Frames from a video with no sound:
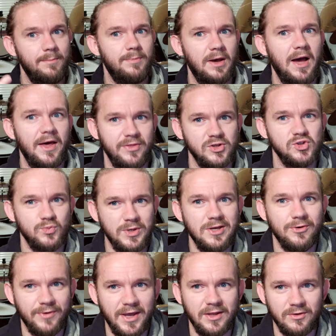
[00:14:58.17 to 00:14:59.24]
but at the
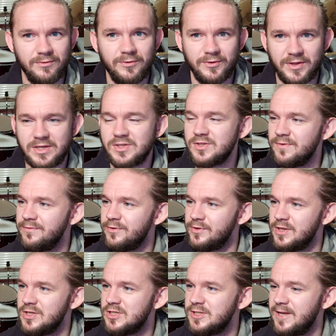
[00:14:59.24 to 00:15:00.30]
sweeter end for this
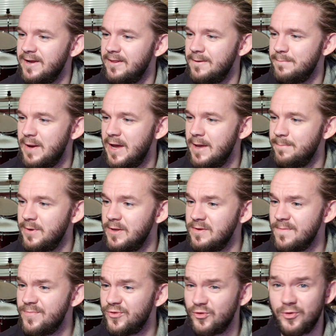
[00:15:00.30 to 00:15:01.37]
style, in my opinion.